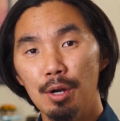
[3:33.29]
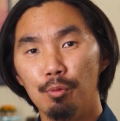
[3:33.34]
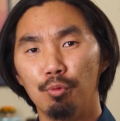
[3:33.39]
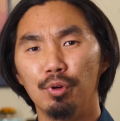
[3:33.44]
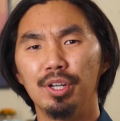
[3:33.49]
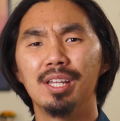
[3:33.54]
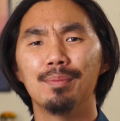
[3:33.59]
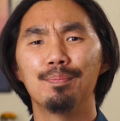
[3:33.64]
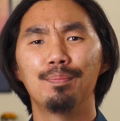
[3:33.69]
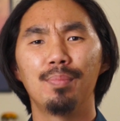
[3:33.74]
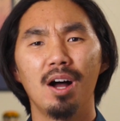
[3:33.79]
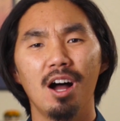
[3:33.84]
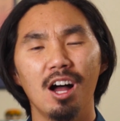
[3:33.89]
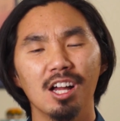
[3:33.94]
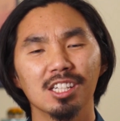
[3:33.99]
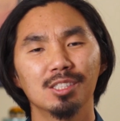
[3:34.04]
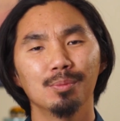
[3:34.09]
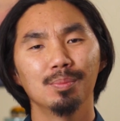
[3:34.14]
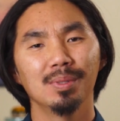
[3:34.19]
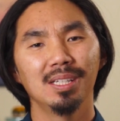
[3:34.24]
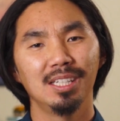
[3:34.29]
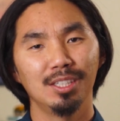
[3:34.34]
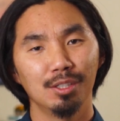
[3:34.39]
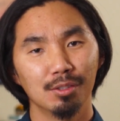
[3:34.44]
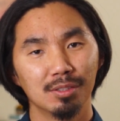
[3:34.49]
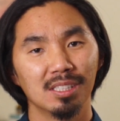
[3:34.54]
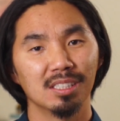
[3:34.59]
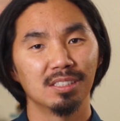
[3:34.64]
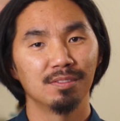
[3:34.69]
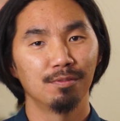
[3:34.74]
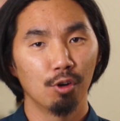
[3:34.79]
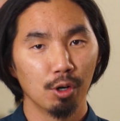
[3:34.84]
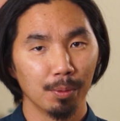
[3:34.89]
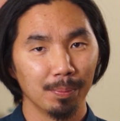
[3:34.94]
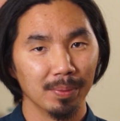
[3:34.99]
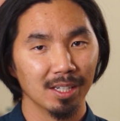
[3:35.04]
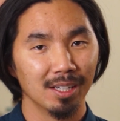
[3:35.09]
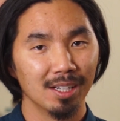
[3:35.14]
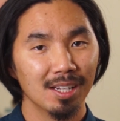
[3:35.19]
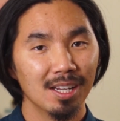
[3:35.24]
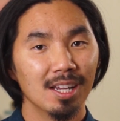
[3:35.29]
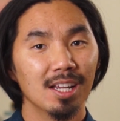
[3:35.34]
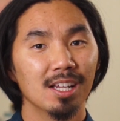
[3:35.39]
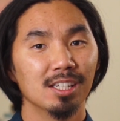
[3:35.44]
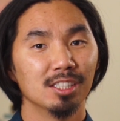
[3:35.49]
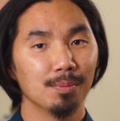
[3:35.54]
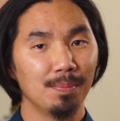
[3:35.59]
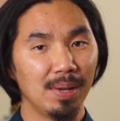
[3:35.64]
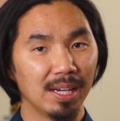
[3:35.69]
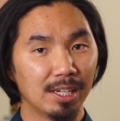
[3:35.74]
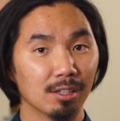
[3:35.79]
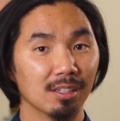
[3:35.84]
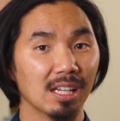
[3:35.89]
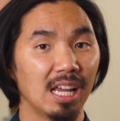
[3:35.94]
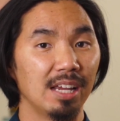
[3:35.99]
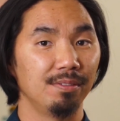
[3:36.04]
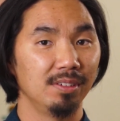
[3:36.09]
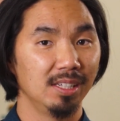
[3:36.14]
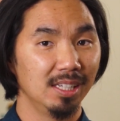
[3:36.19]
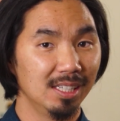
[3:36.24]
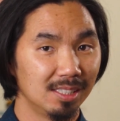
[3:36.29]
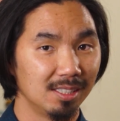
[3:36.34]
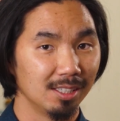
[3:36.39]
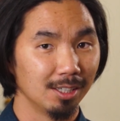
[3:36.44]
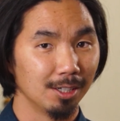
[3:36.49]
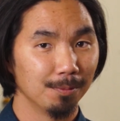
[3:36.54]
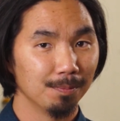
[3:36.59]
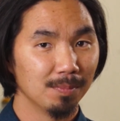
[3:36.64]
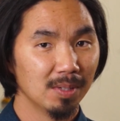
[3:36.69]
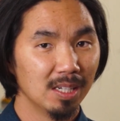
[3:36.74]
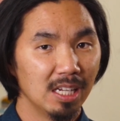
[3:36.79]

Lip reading: where you can possibly use this formula to make your life easier.